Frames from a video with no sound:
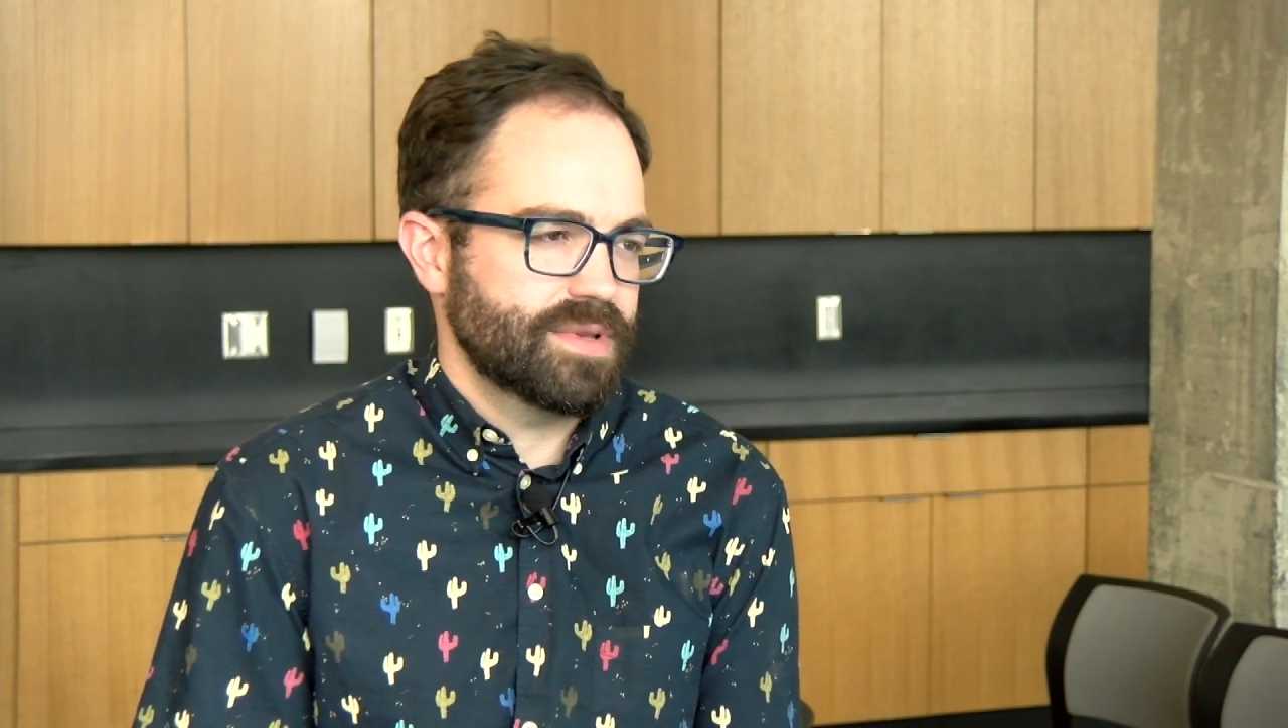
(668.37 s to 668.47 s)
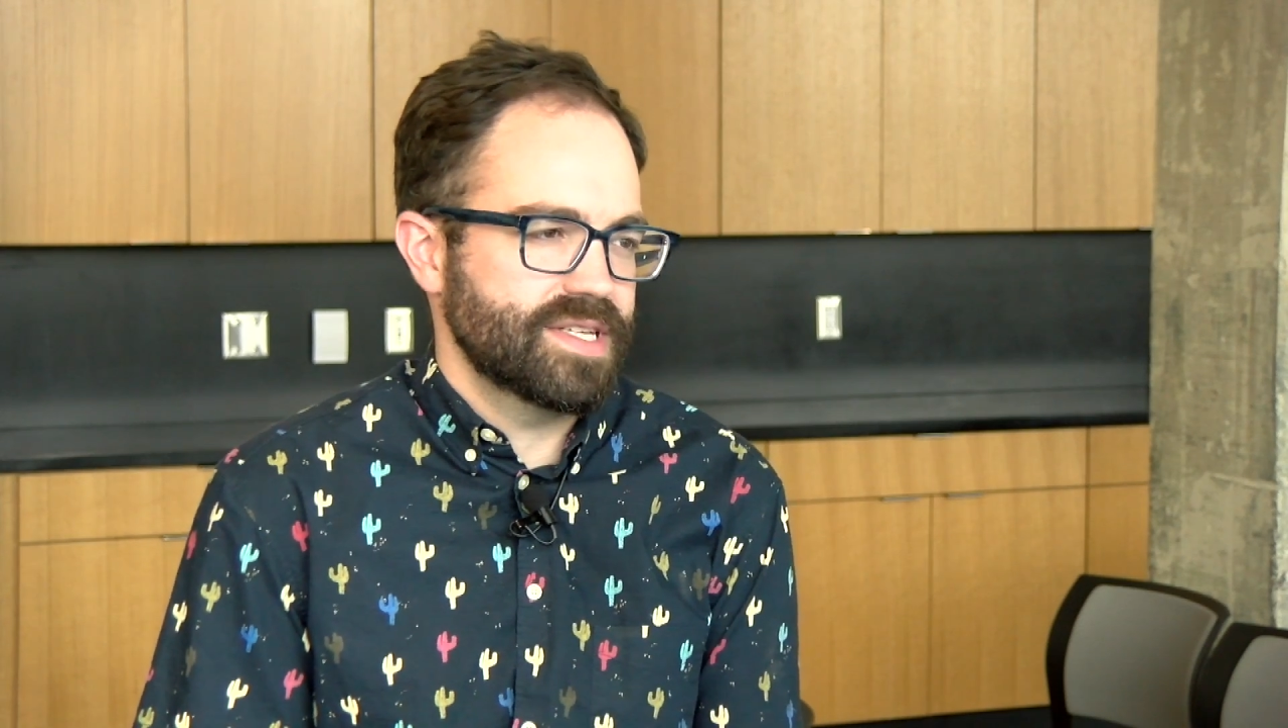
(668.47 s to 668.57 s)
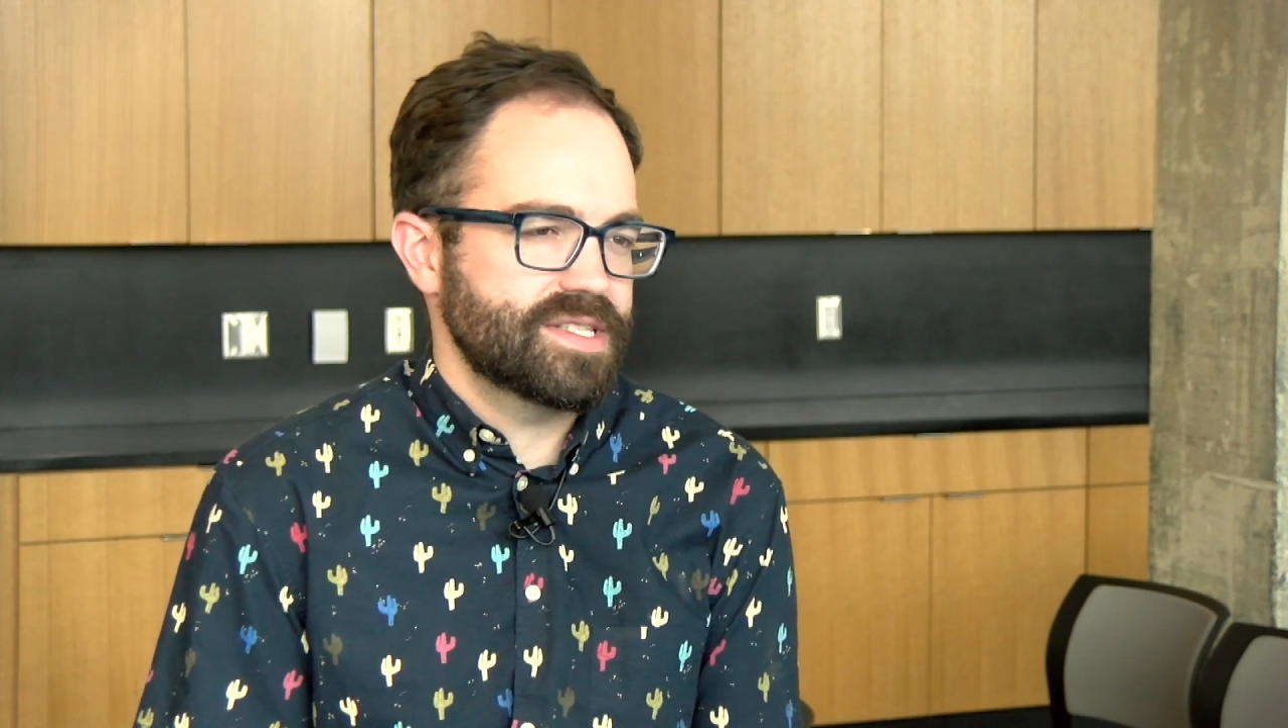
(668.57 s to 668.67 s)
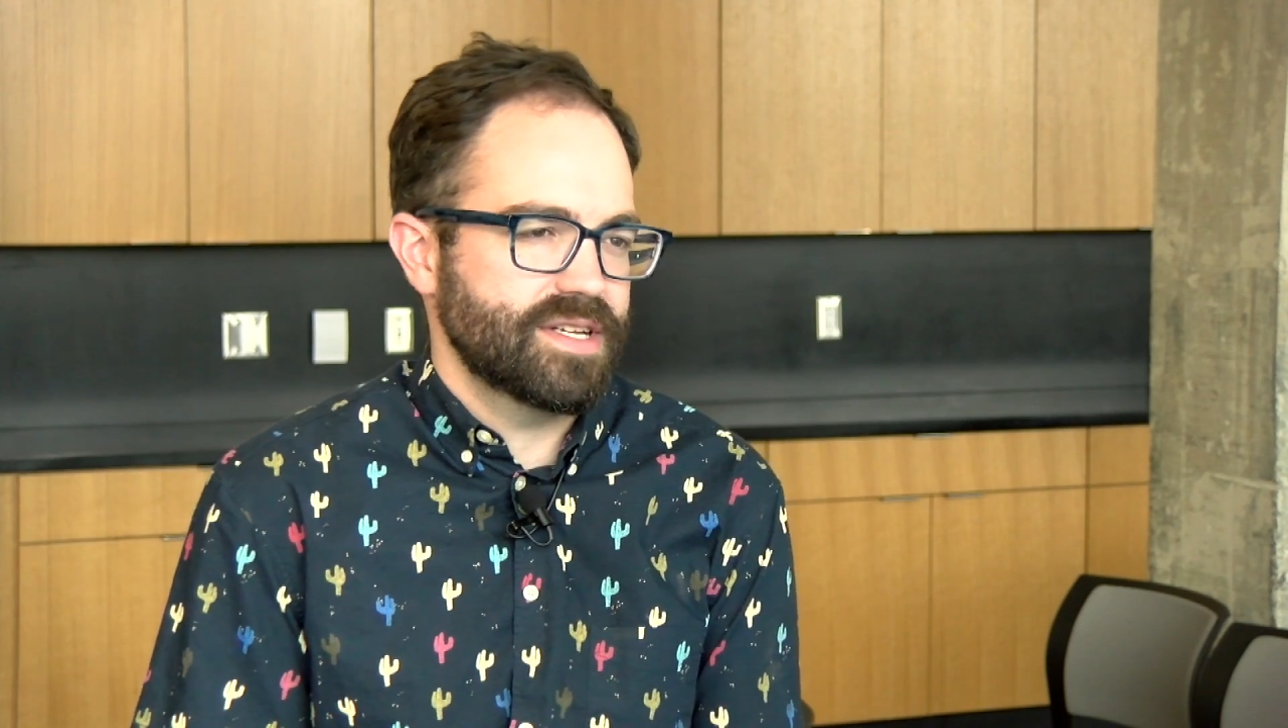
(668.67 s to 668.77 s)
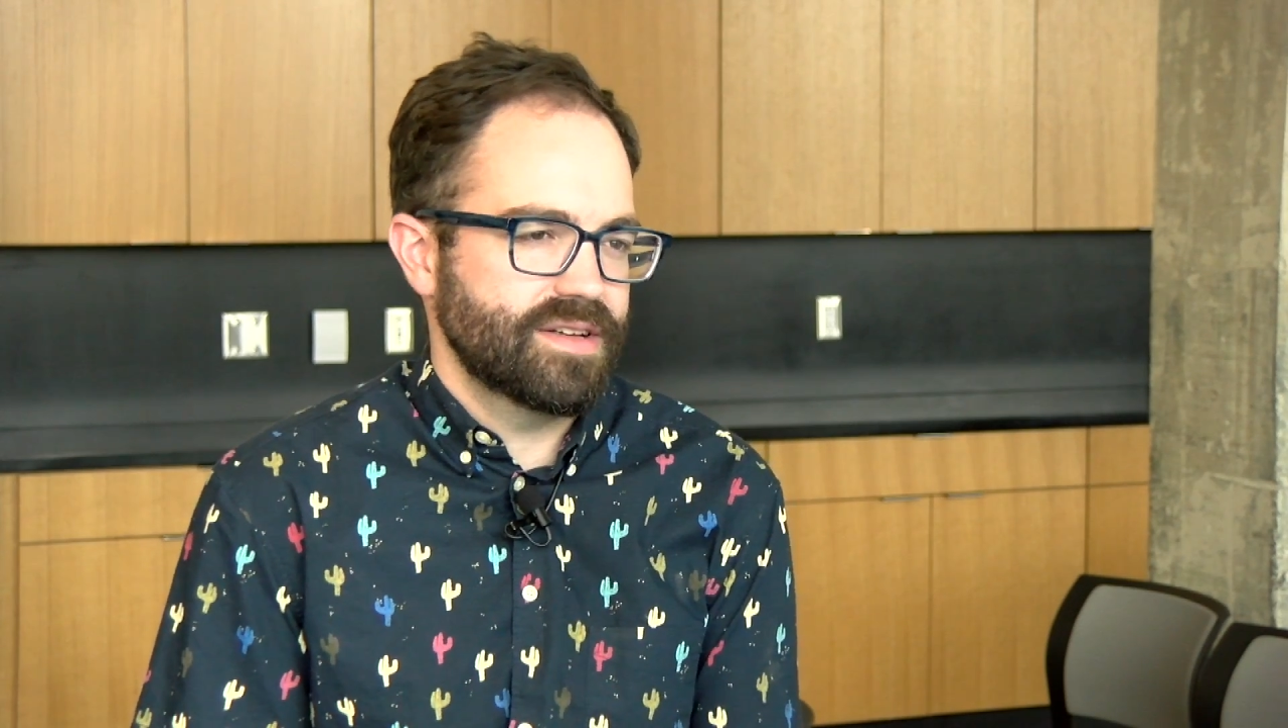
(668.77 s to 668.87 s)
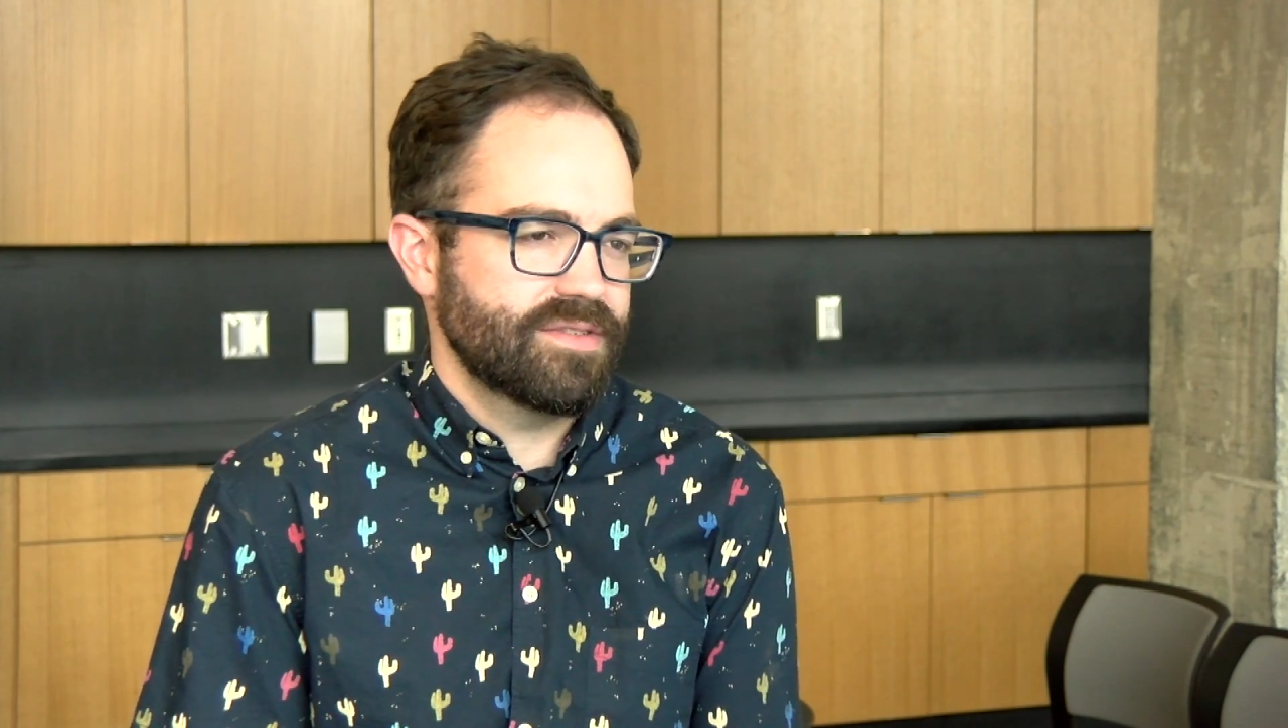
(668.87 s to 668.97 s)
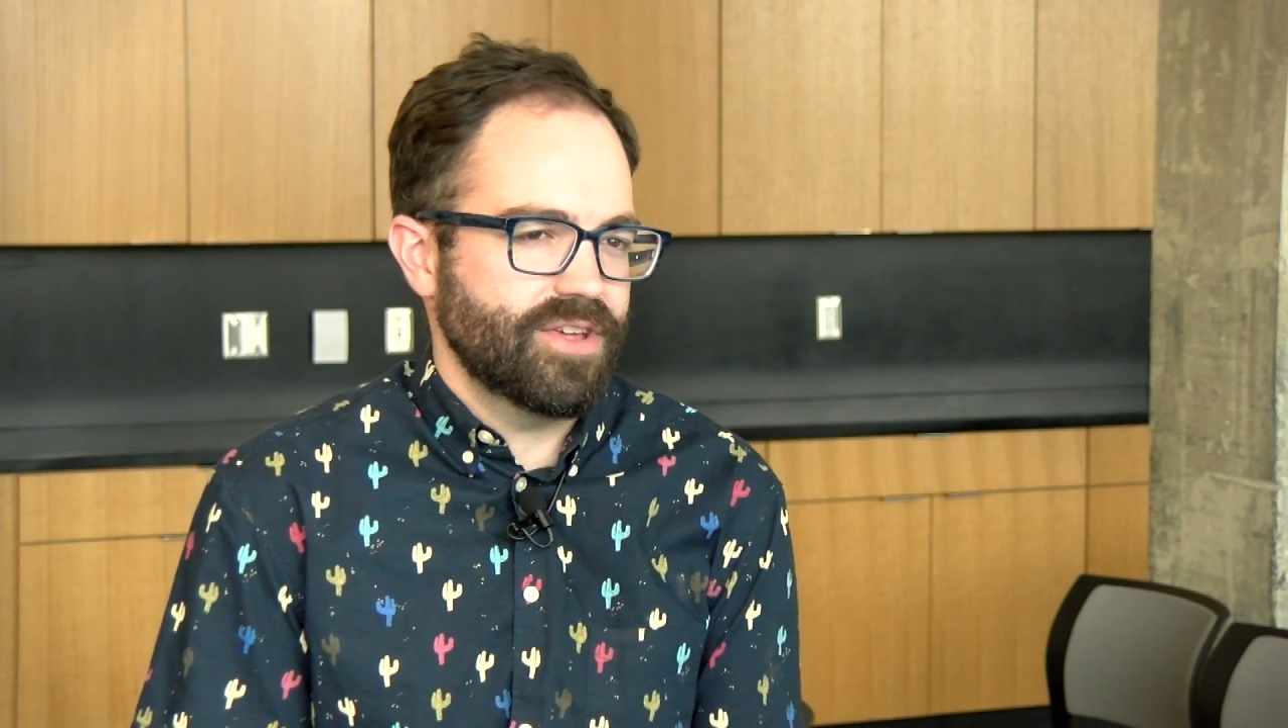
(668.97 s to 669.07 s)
place to,